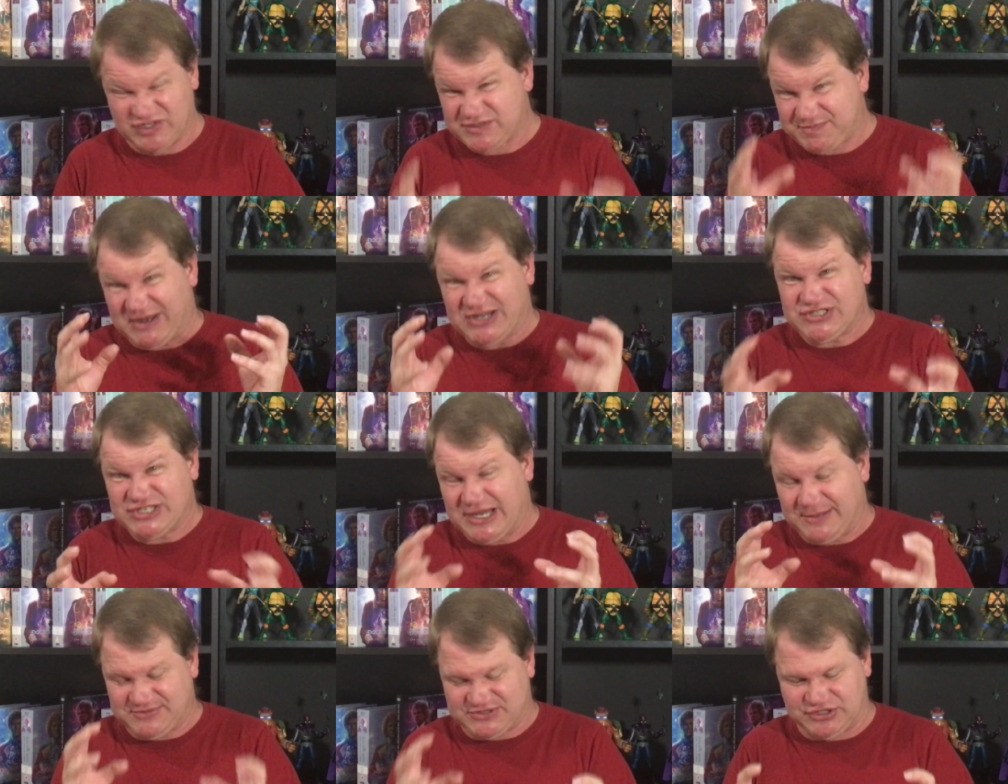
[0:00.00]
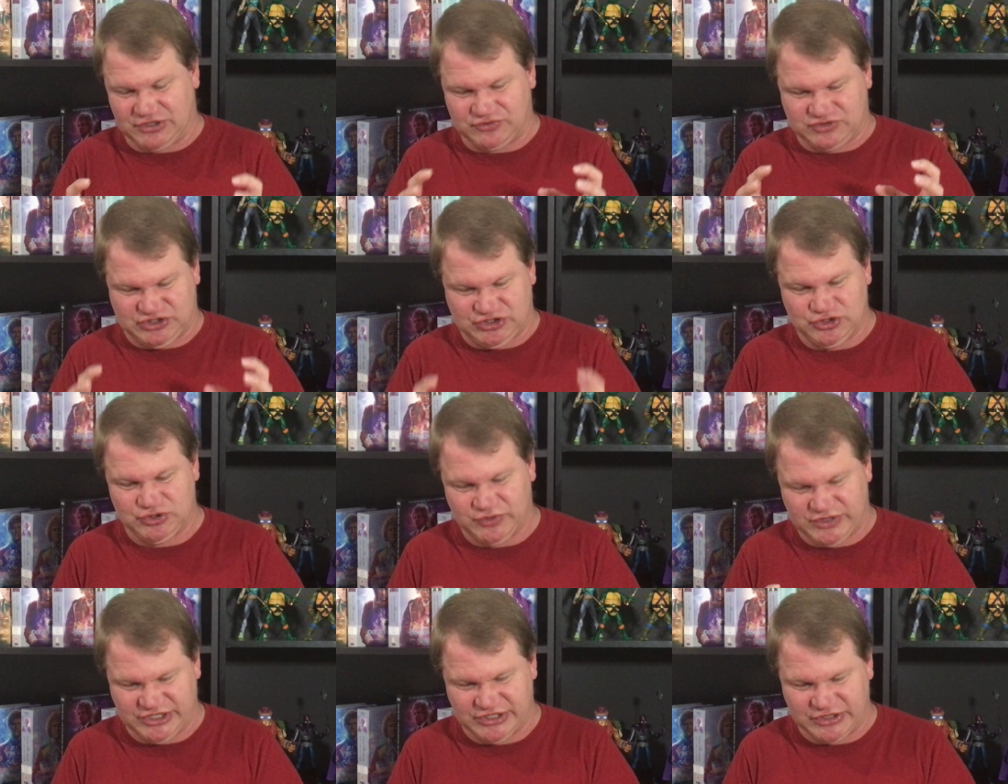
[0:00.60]
especially episode
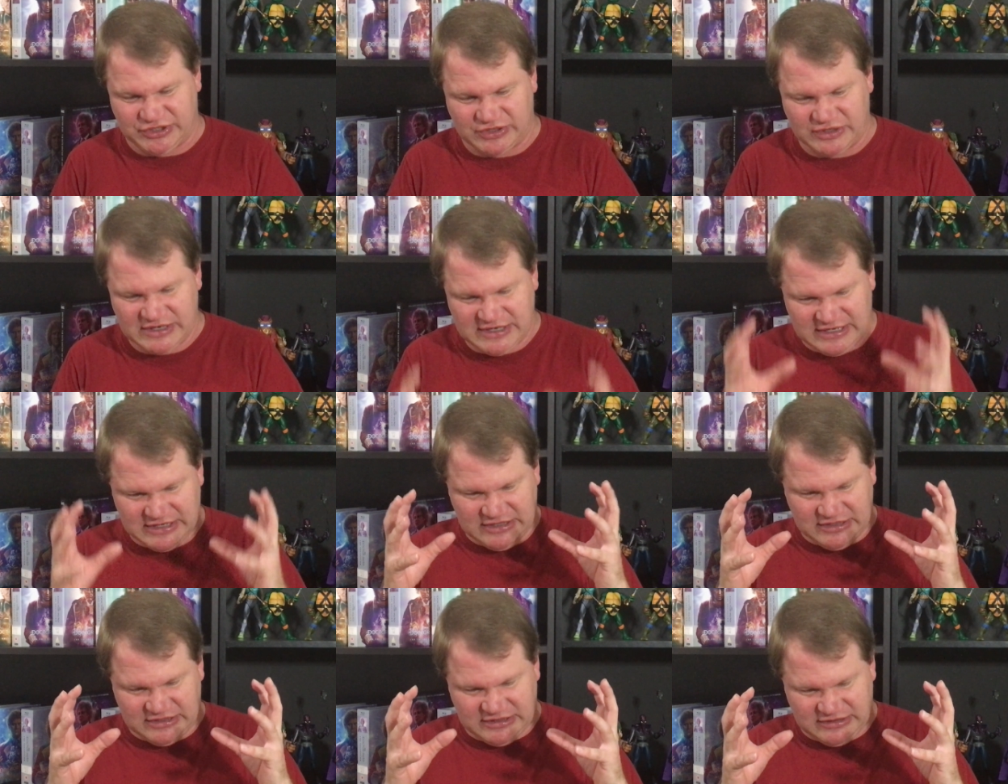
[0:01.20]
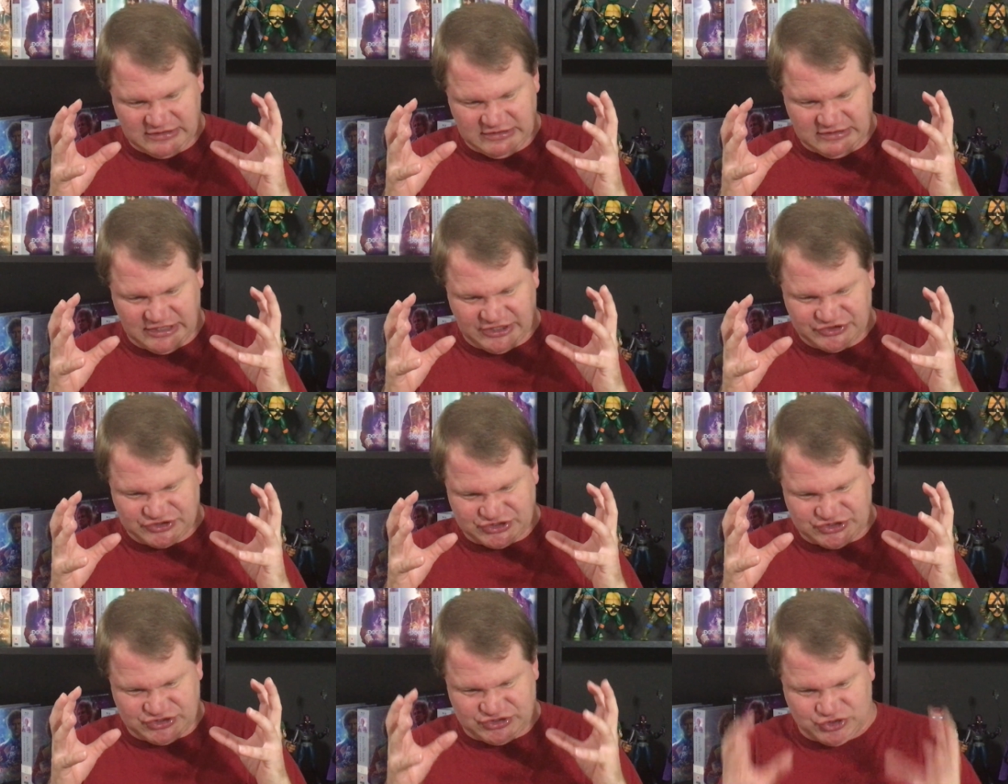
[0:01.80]
two here,
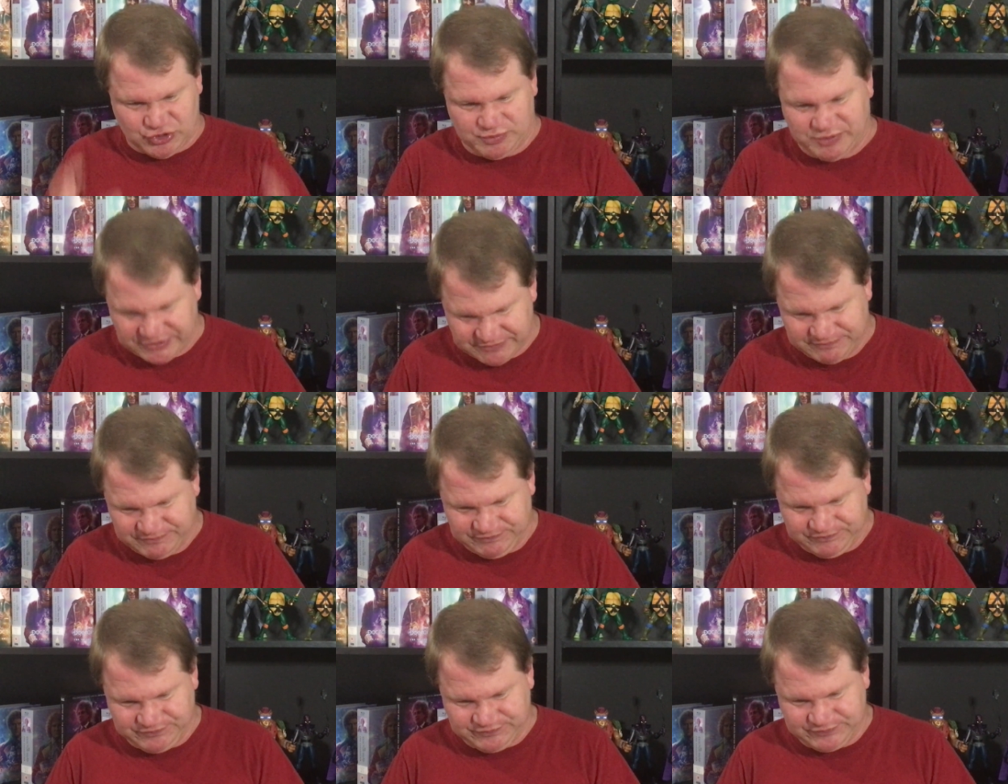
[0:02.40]
is stupid.